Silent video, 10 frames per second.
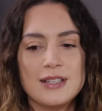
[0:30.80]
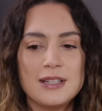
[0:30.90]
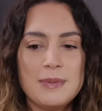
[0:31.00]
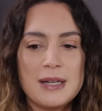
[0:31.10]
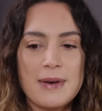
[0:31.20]
So a
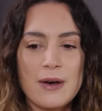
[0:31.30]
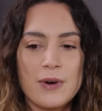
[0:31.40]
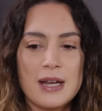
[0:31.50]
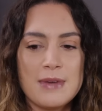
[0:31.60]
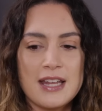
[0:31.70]
little bit about
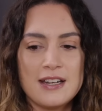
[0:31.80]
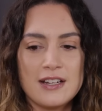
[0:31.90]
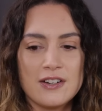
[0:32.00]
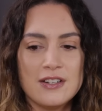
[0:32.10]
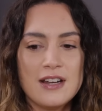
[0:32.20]
what I'm
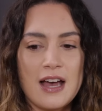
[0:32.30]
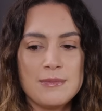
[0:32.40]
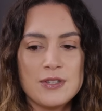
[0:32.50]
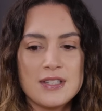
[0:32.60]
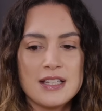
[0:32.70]
editing on.
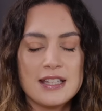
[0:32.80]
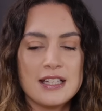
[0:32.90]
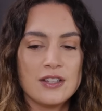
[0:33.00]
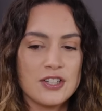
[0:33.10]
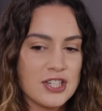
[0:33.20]
I'm using
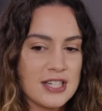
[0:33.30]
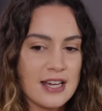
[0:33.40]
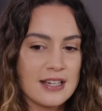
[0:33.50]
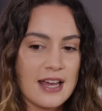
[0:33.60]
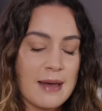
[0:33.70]
the
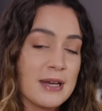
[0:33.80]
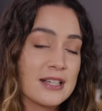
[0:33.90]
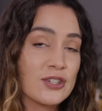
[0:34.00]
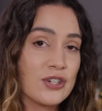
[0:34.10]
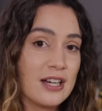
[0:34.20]
Logitech
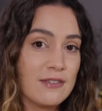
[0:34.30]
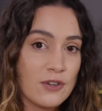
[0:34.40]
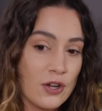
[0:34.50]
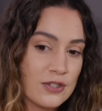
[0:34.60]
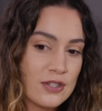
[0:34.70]
MX Creative
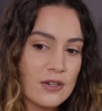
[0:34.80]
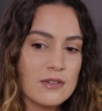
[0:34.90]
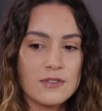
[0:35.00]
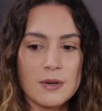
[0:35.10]
Console.